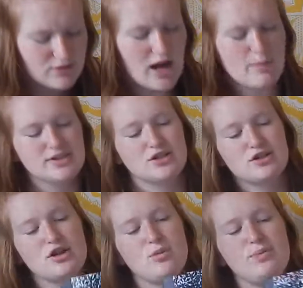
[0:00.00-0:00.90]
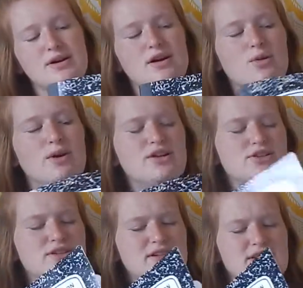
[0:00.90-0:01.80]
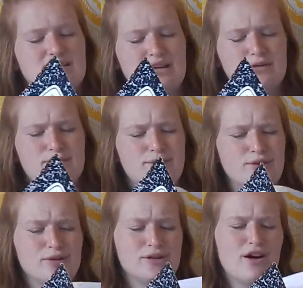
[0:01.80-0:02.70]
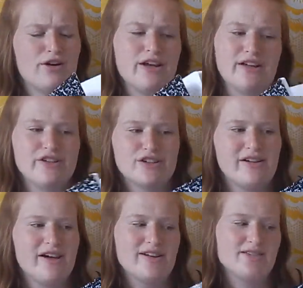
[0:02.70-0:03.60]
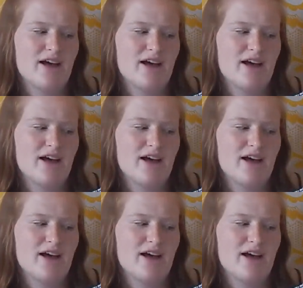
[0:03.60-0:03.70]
composition notebook, which is like for our English class.